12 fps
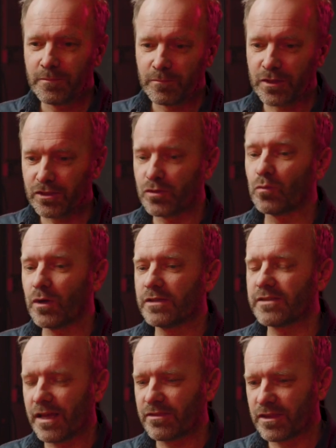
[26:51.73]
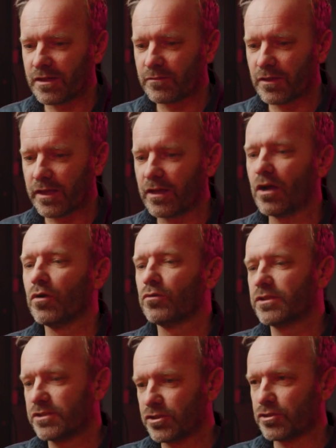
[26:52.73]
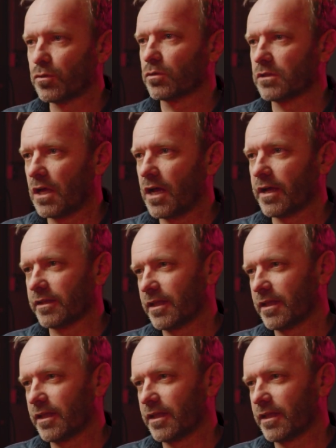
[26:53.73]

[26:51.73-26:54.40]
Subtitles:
Because there was that thing of like, oh, this is your line.